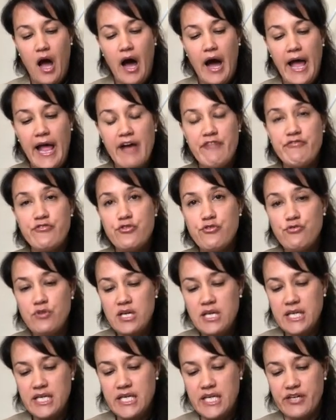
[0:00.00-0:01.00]
I have
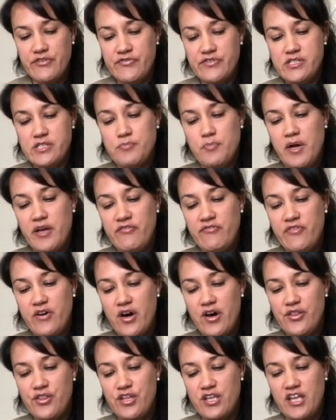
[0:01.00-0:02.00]
three gifts my
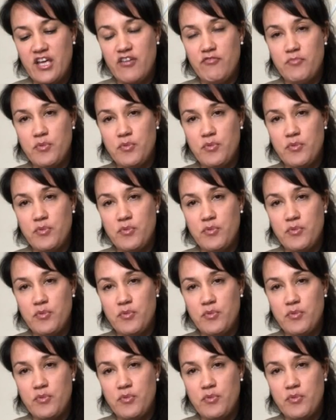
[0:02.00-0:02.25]
father gave